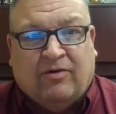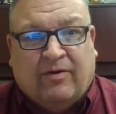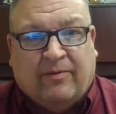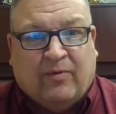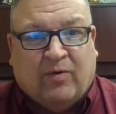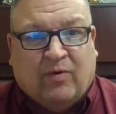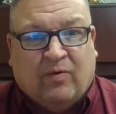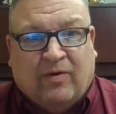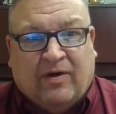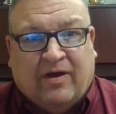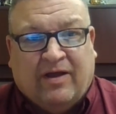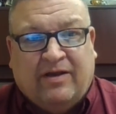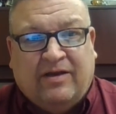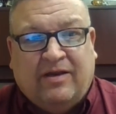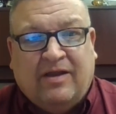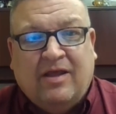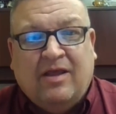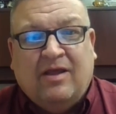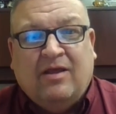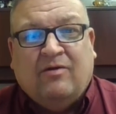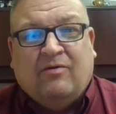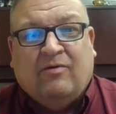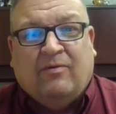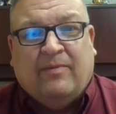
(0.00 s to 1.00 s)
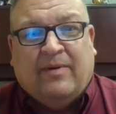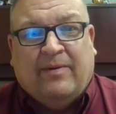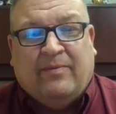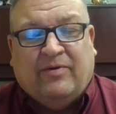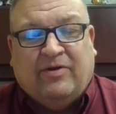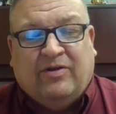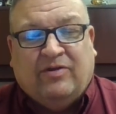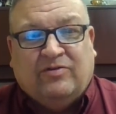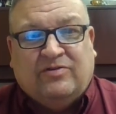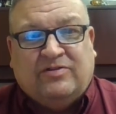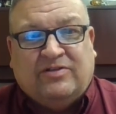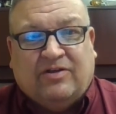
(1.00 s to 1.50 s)
Number one, remember
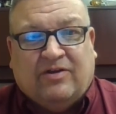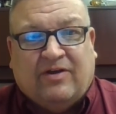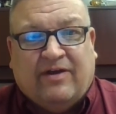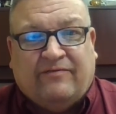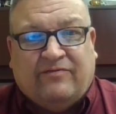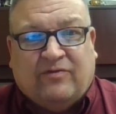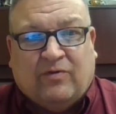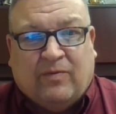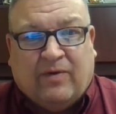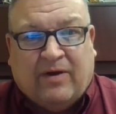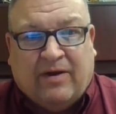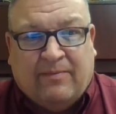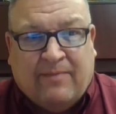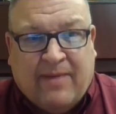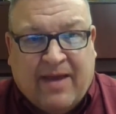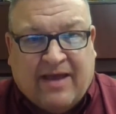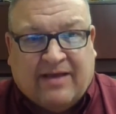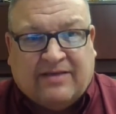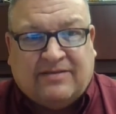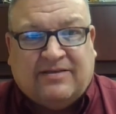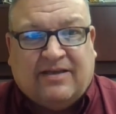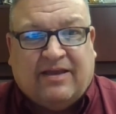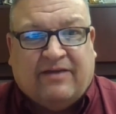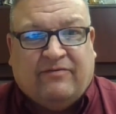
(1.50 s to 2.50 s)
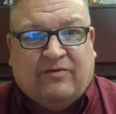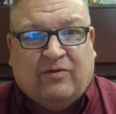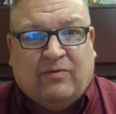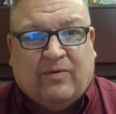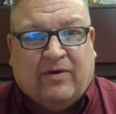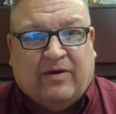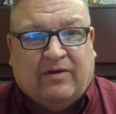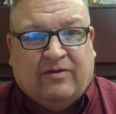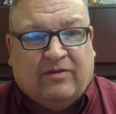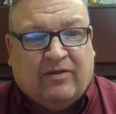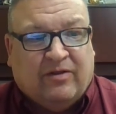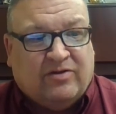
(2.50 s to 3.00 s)
you still have to wear a mask
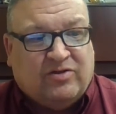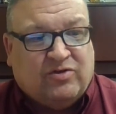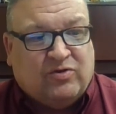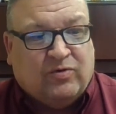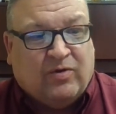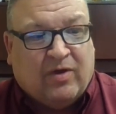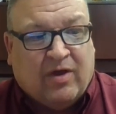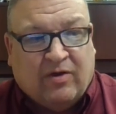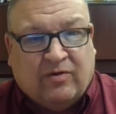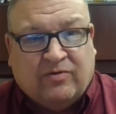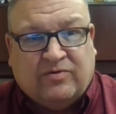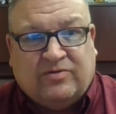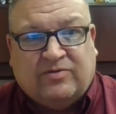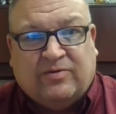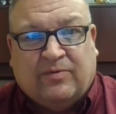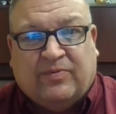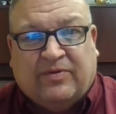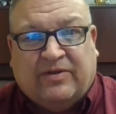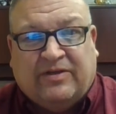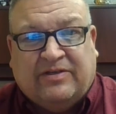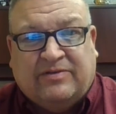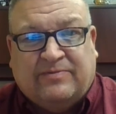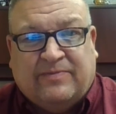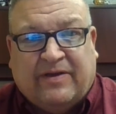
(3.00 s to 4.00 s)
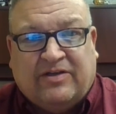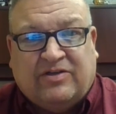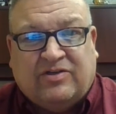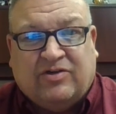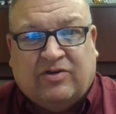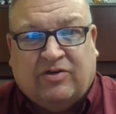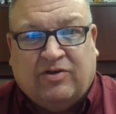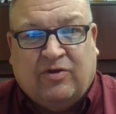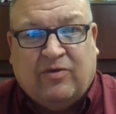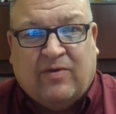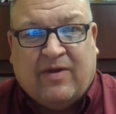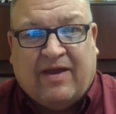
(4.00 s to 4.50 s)
everywhere that you go, so please make
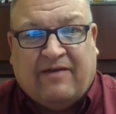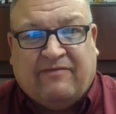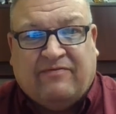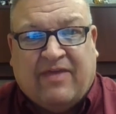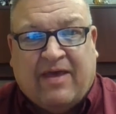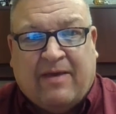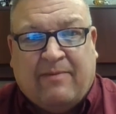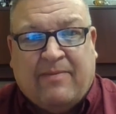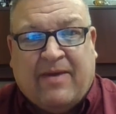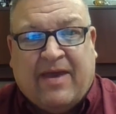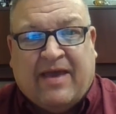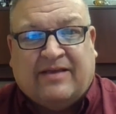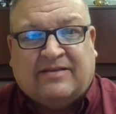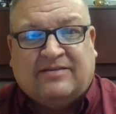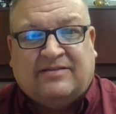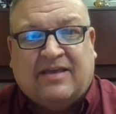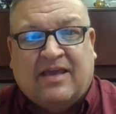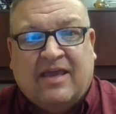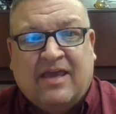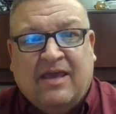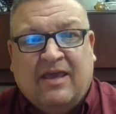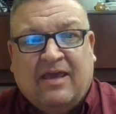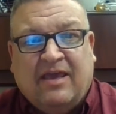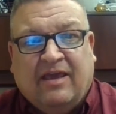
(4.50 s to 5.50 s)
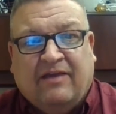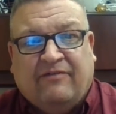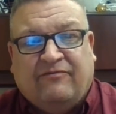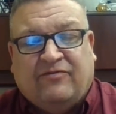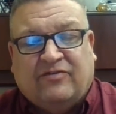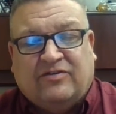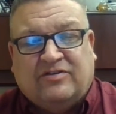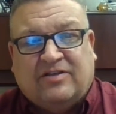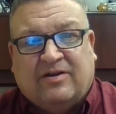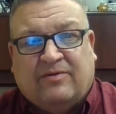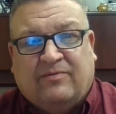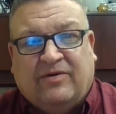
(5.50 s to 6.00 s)
sure you have that mask. If
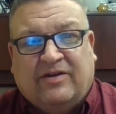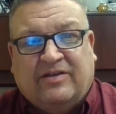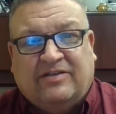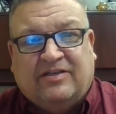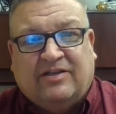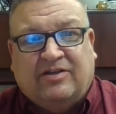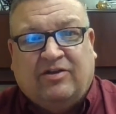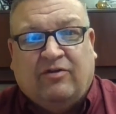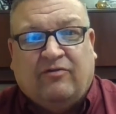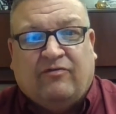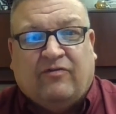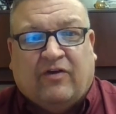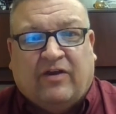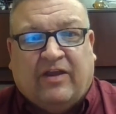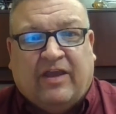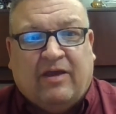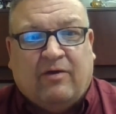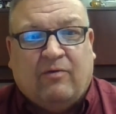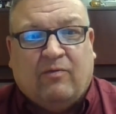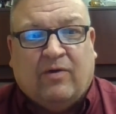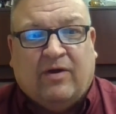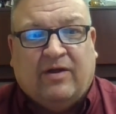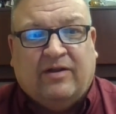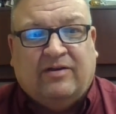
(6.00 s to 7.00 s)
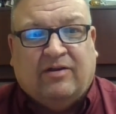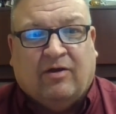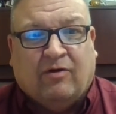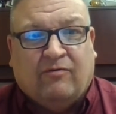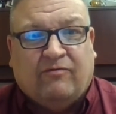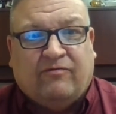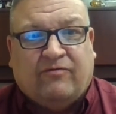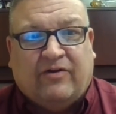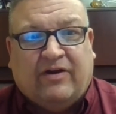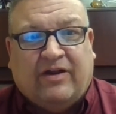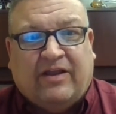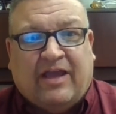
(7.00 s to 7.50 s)
for some reason you forget one,
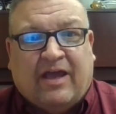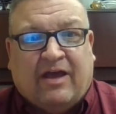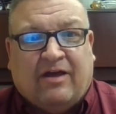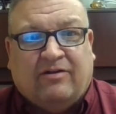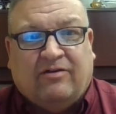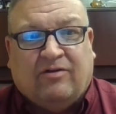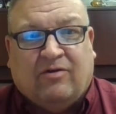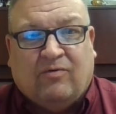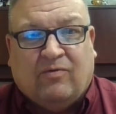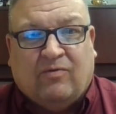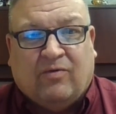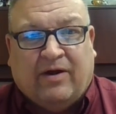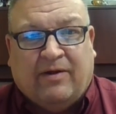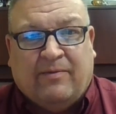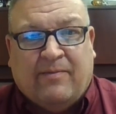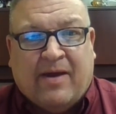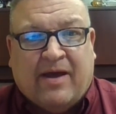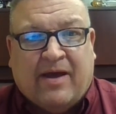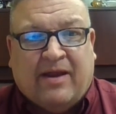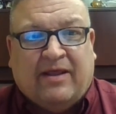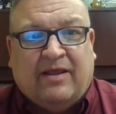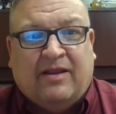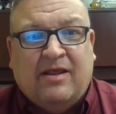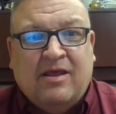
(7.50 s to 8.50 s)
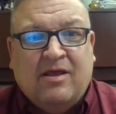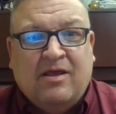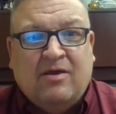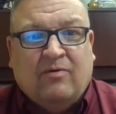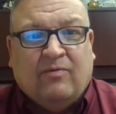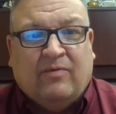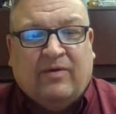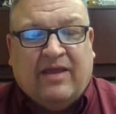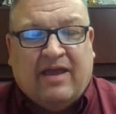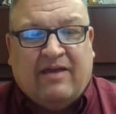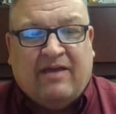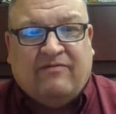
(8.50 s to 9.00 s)
don't freak out, don't worry about it.
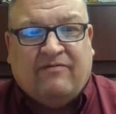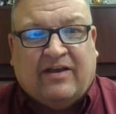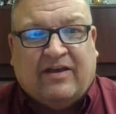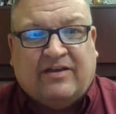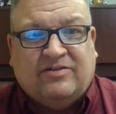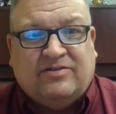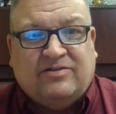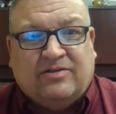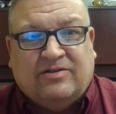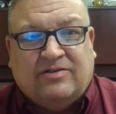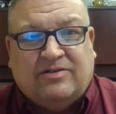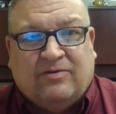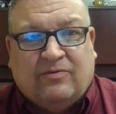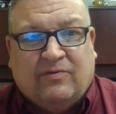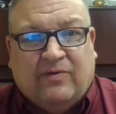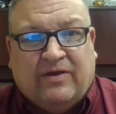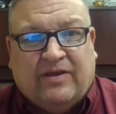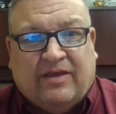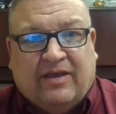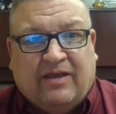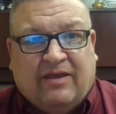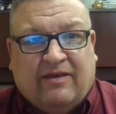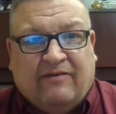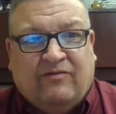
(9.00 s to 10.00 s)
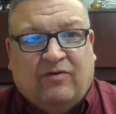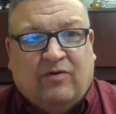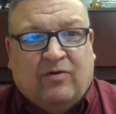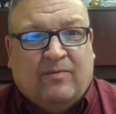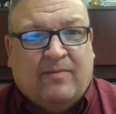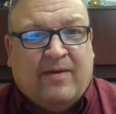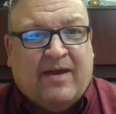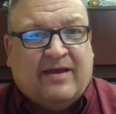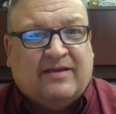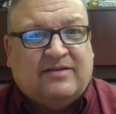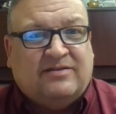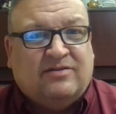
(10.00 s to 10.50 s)
We extras and we can give you a
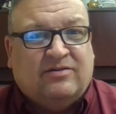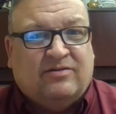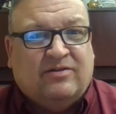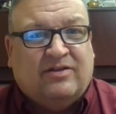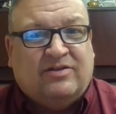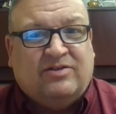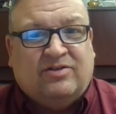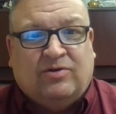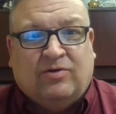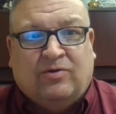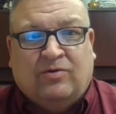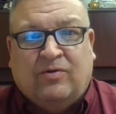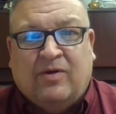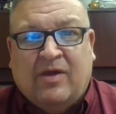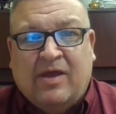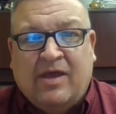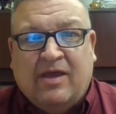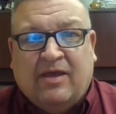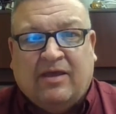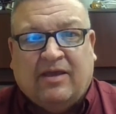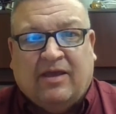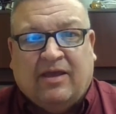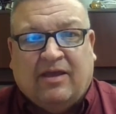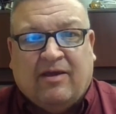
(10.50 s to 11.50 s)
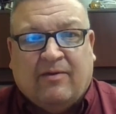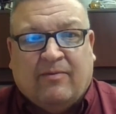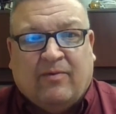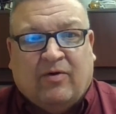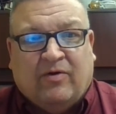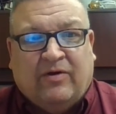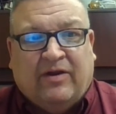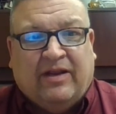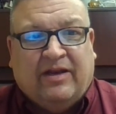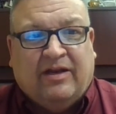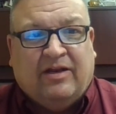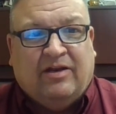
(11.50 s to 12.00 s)
mask so that you can come
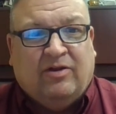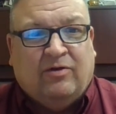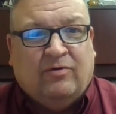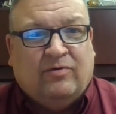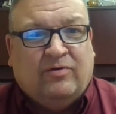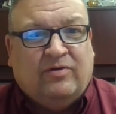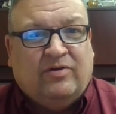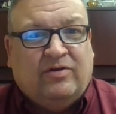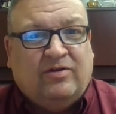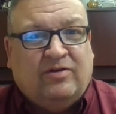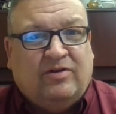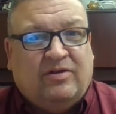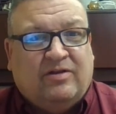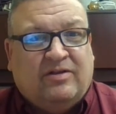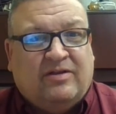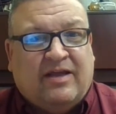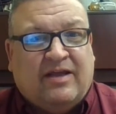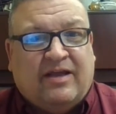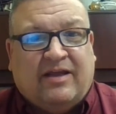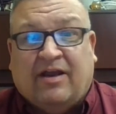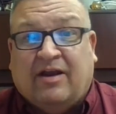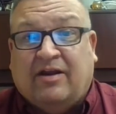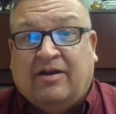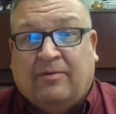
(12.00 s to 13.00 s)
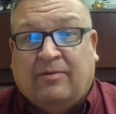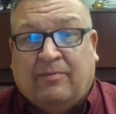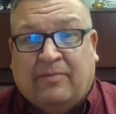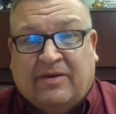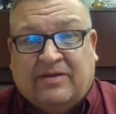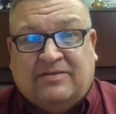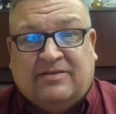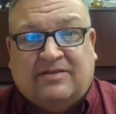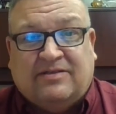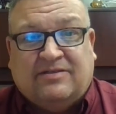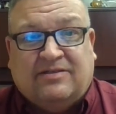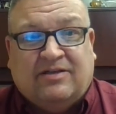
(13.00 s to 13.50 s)
on in and take care of your
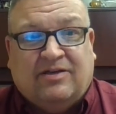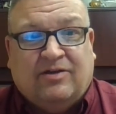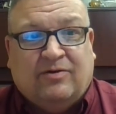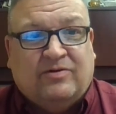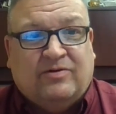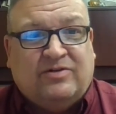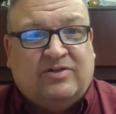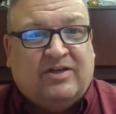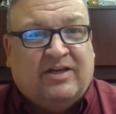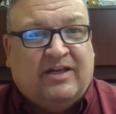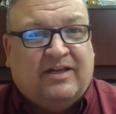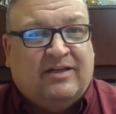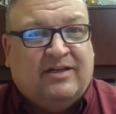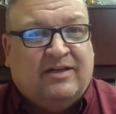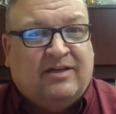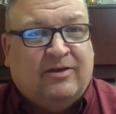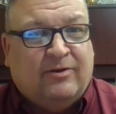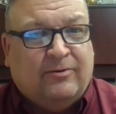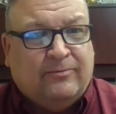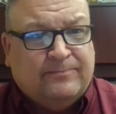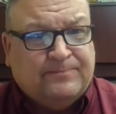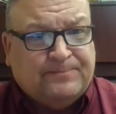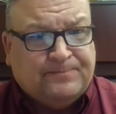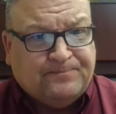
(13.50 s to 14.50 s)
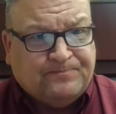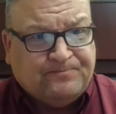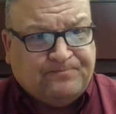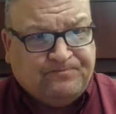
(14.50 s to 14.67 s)
business and do what you need to do.